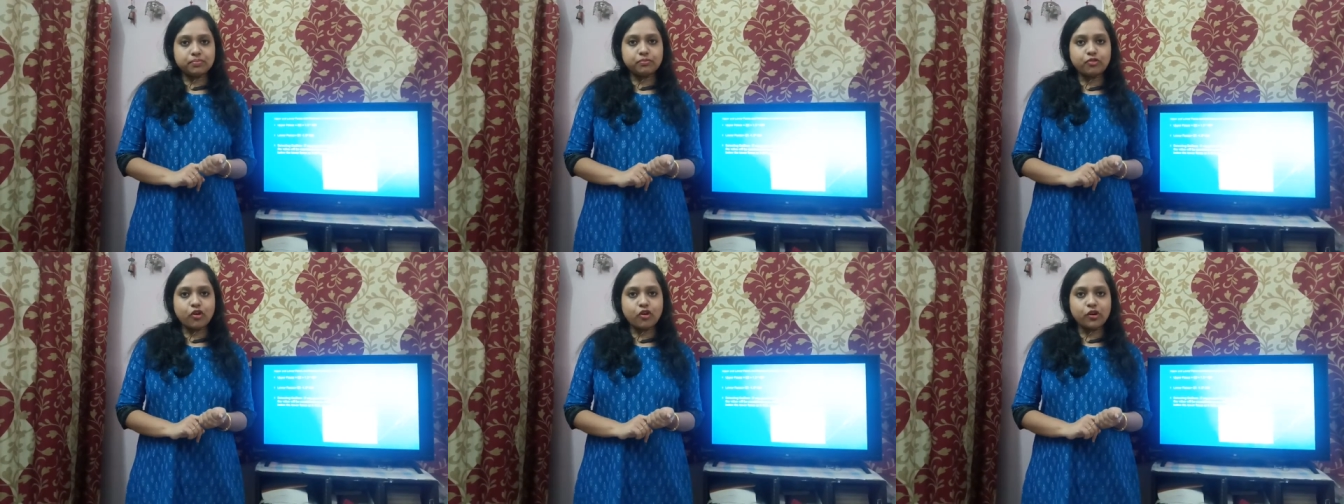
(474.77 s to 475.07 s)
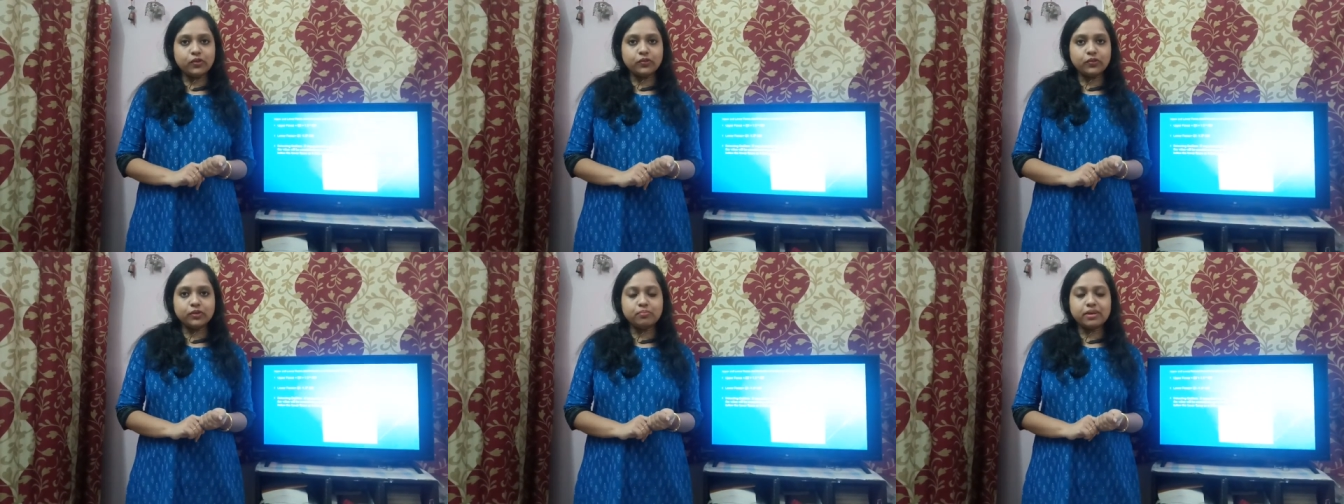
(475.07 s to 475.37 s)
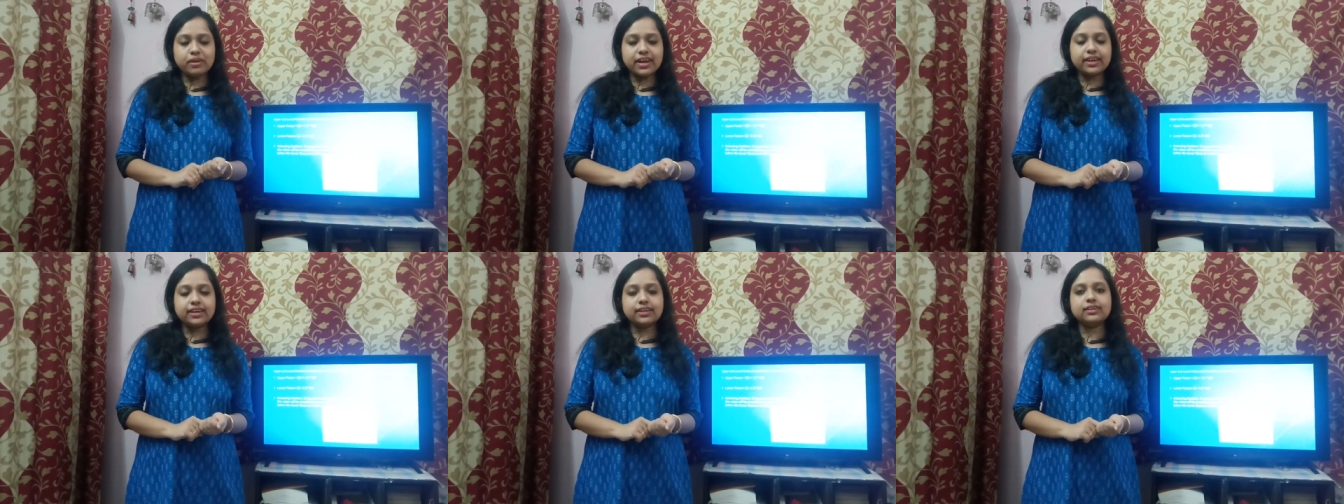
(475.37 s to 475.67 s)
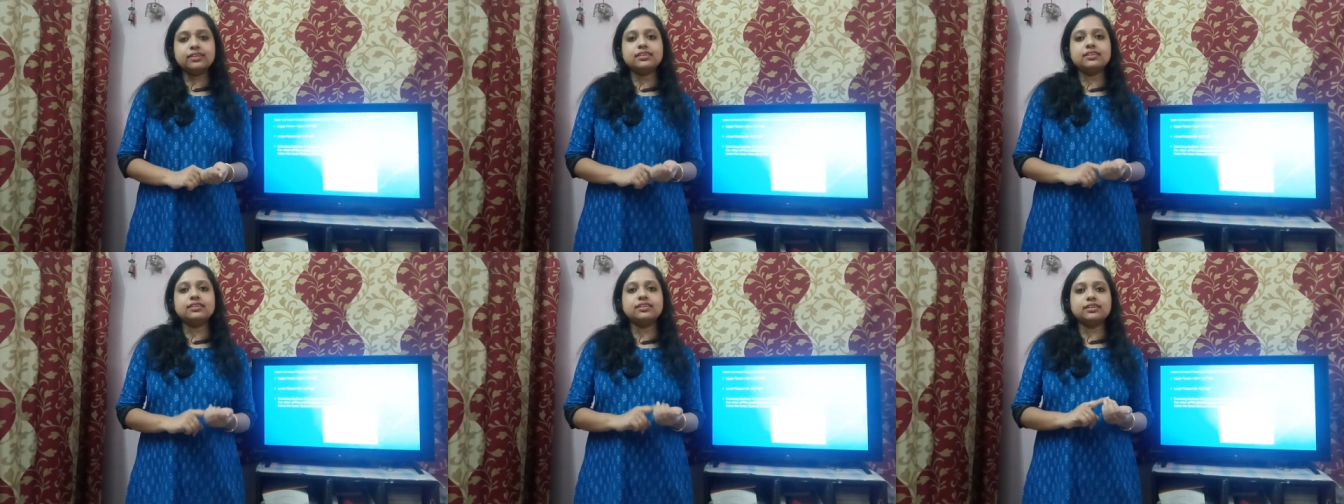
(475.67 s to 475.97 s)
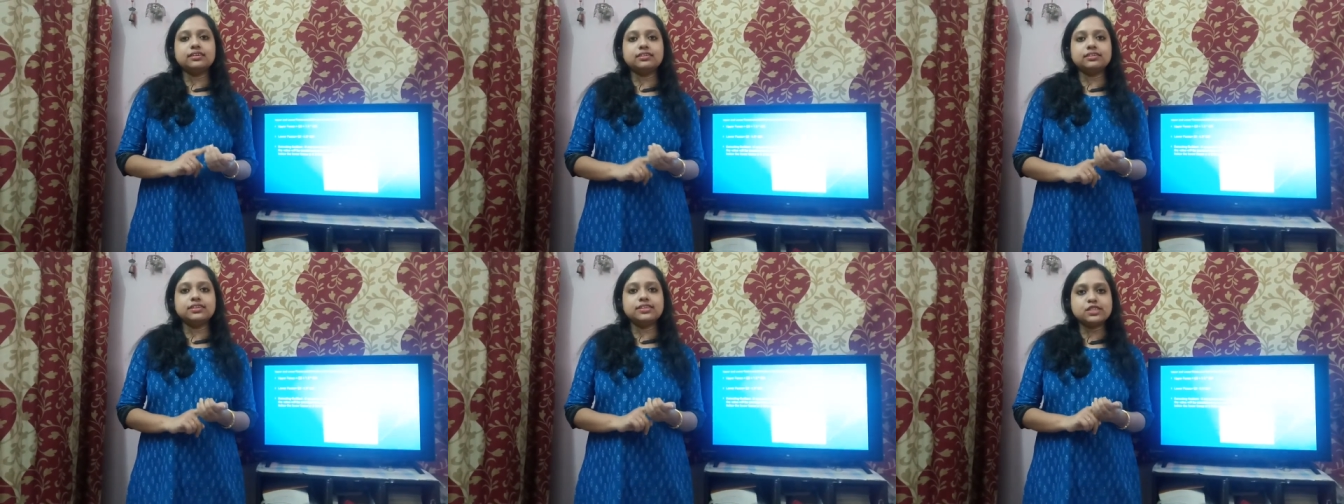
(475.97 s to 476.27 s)
followed by
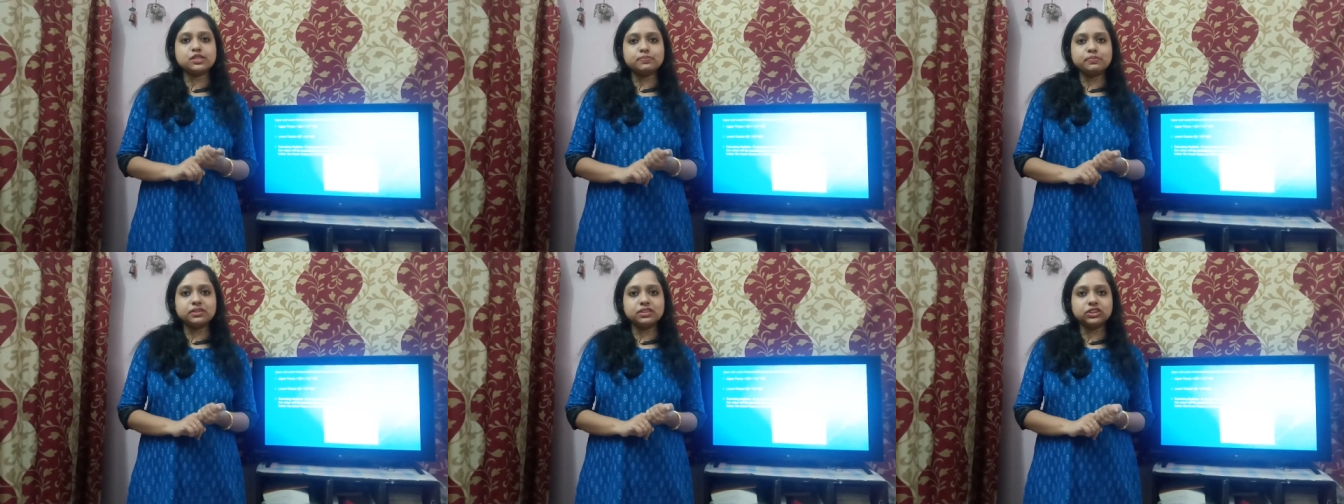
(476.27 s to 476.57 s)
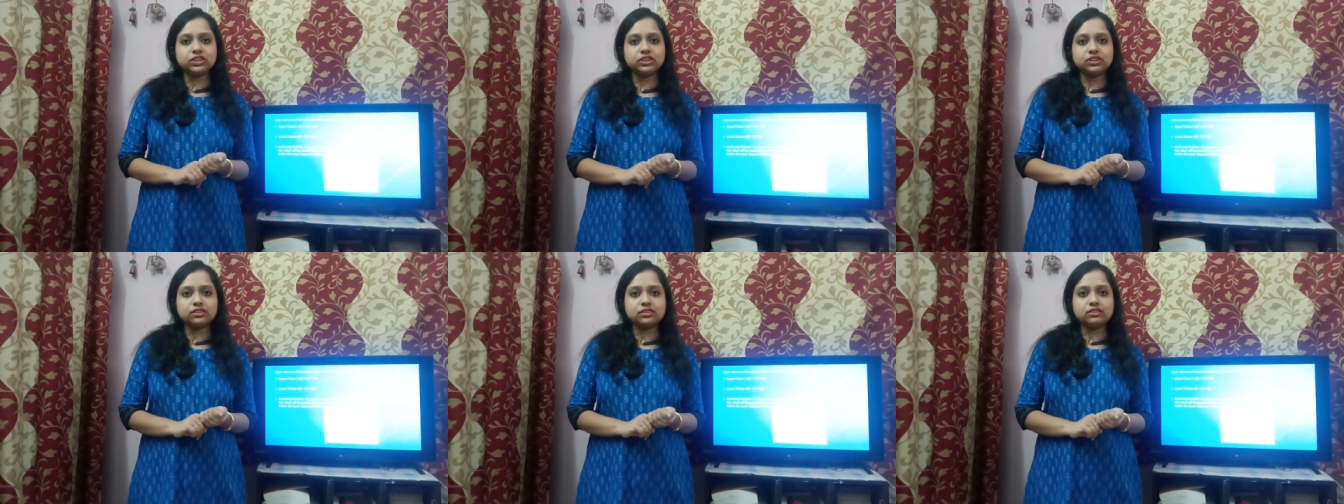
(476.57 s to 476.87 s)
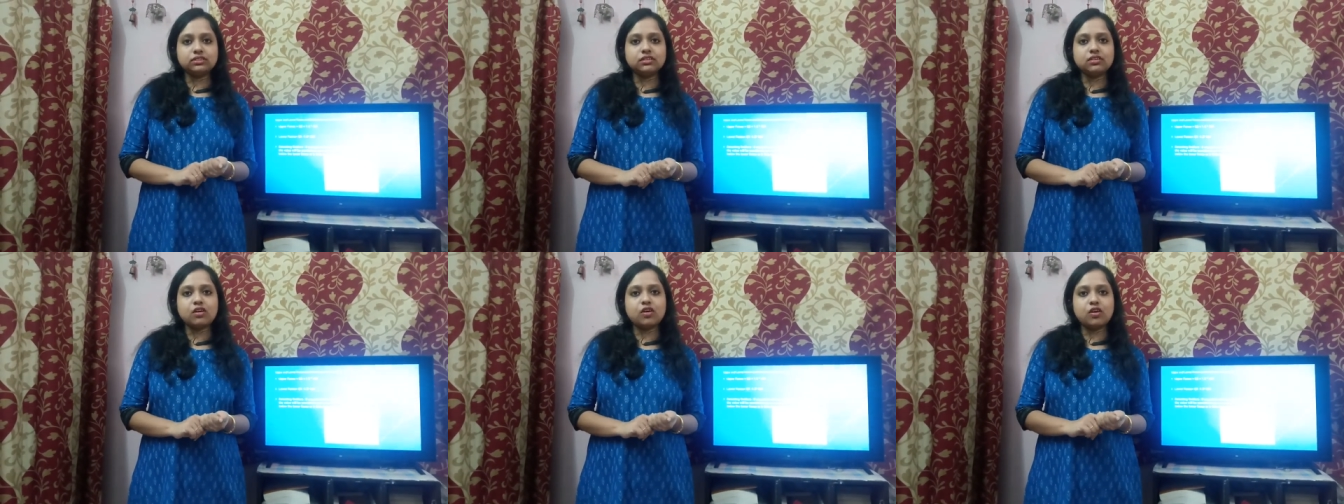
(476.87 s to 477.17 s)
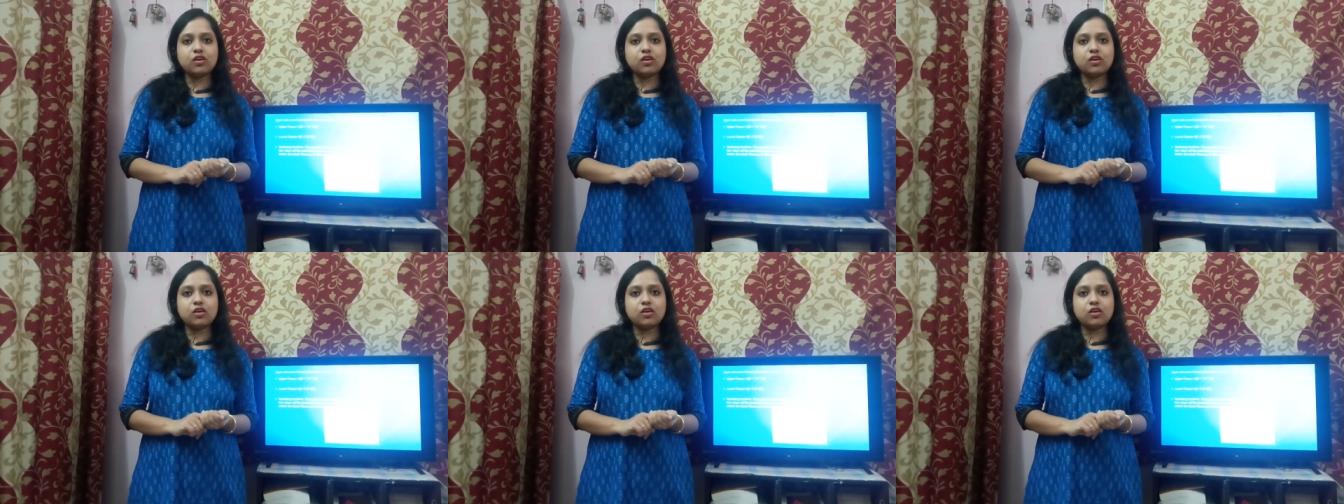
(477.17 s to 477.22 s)
the dispersion